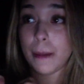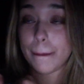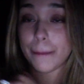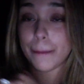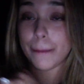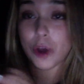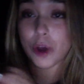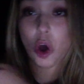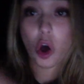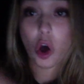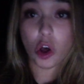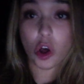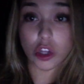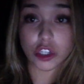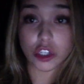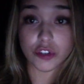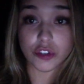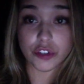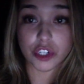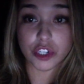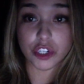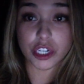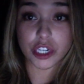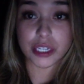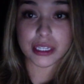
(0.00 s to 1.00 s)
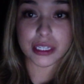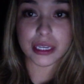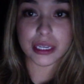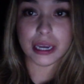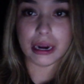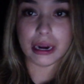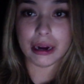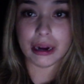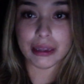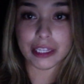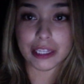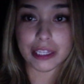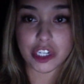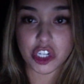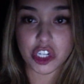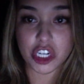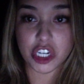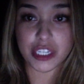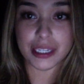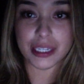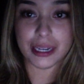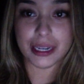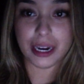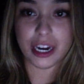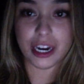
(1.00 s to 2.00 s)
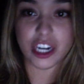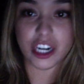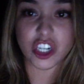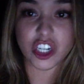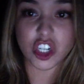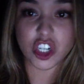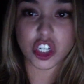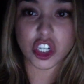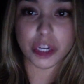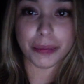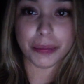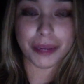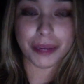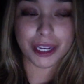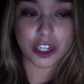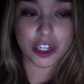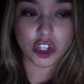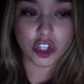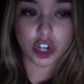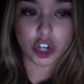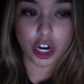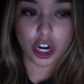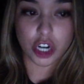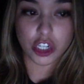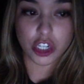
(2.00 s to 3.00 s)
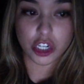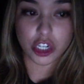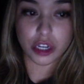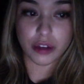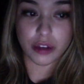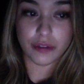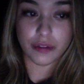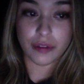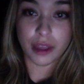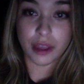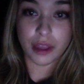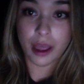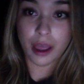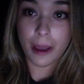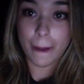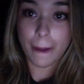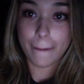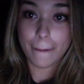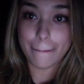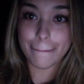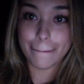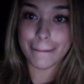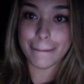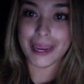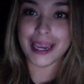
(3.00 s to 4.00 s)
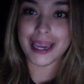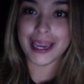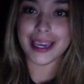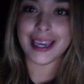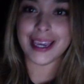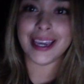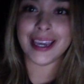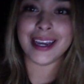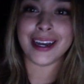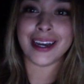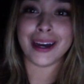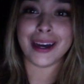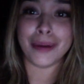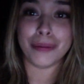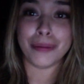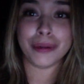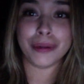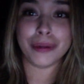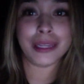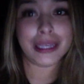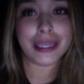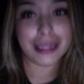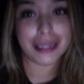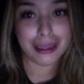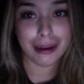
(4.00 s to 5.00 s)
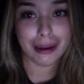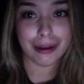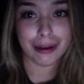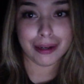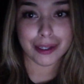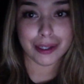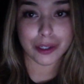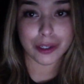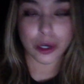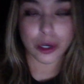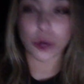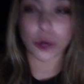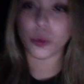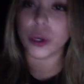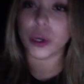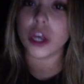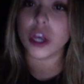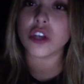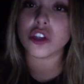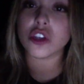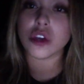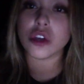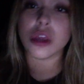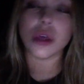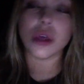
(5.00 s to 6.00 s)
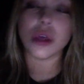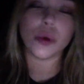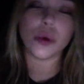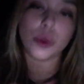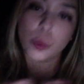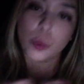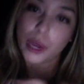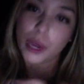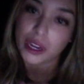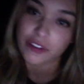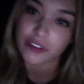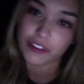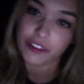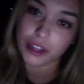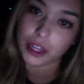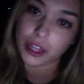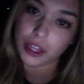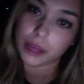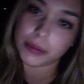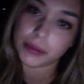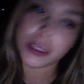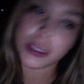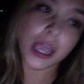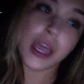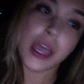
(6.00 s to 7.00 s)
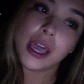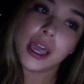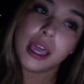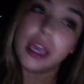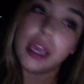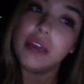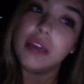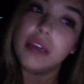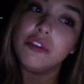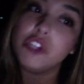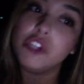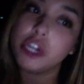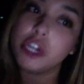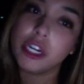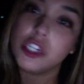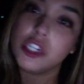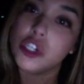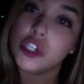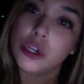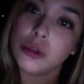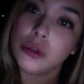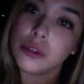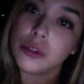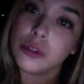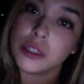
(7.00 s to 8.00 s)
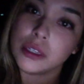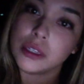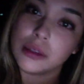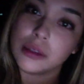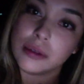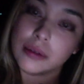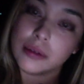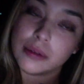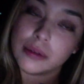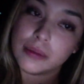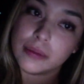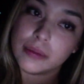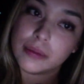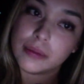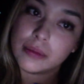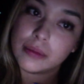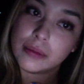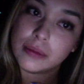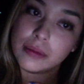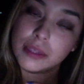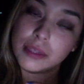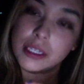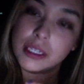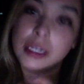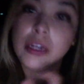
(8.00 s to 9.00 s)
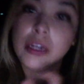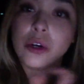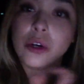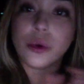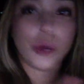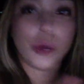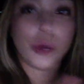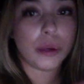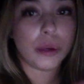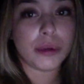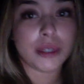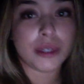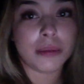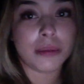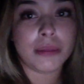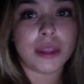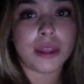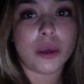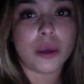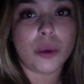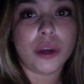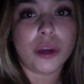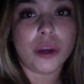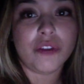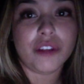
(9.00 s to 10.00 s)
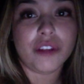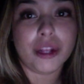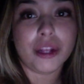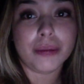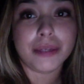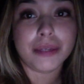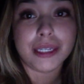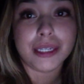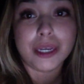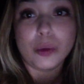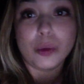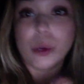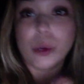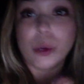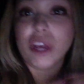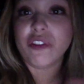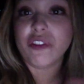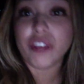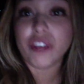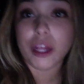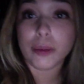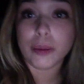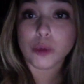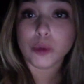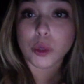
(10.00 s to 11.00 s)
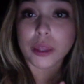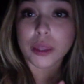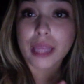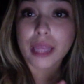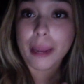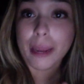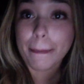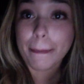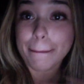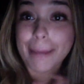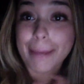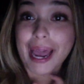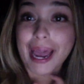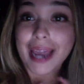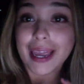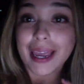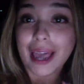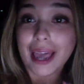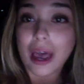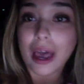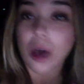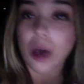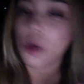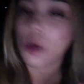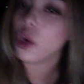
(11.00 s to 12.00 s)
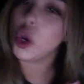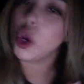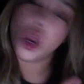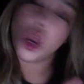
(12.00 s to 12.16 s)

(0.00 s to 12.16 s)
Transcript: calls for Jason Garrett that Jason Garrett should be in charge of making completely on his own. We all saw that with Wade Phillips. If Jerry Jones didn't agree with something that Wade Phillips did, Wade Phillips would then back out,